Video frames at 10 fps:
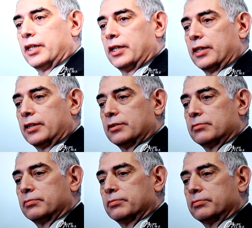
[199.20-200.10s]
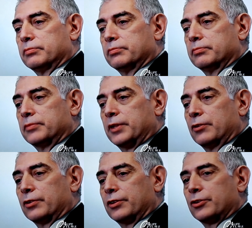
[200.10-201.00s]
uh, you
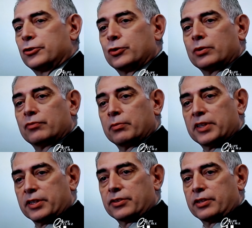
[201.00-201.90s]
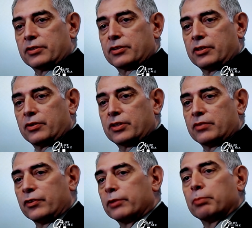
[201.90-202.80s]
know, just shoot them from a distance. You know,
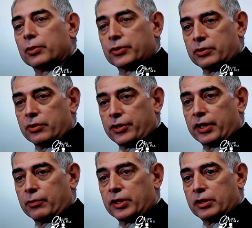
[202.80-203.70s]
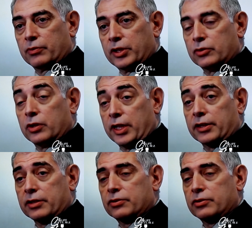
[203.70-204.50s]
it's a very personal thing when you, when you do it like